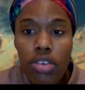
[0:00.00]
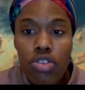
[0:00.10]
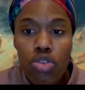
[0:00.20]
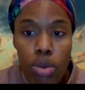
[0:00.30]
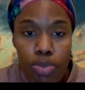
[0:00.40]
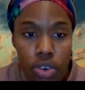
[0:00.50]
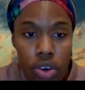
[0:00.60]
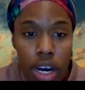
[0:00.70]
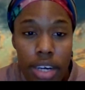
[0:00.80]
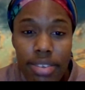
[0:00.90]

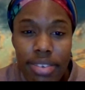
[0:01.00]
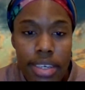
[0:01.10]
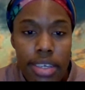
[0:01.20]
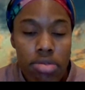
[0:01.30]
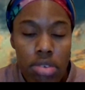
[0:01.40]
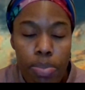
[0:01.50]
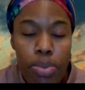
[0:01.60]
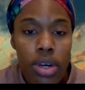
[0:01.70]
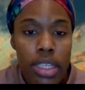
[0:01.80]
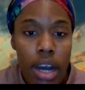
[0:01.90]
scripture, or seeking
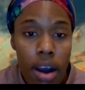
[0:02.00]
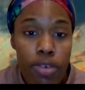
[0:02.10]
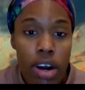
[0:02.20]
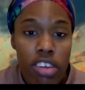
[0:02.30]
support of